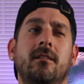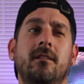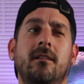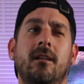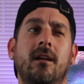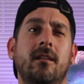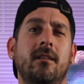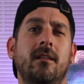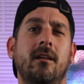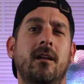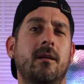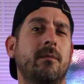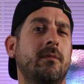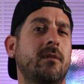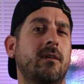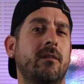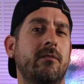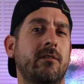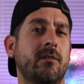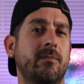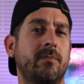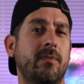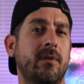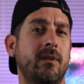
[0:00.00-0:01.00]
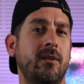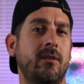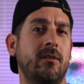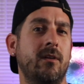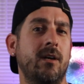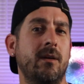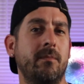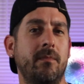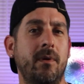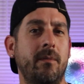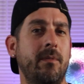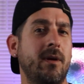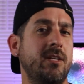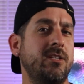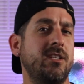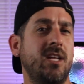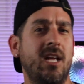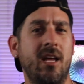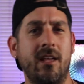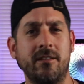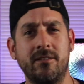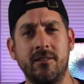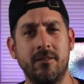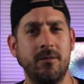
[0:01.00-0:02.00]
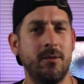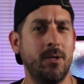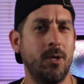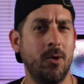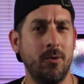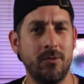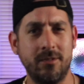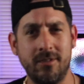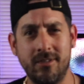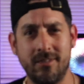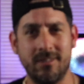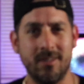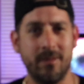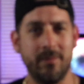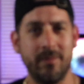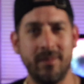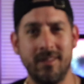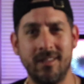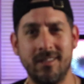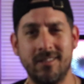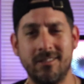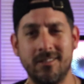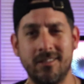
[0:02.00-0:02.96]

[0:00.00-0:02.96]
not that I'm nervous, but you know, maybe I should have some notes or something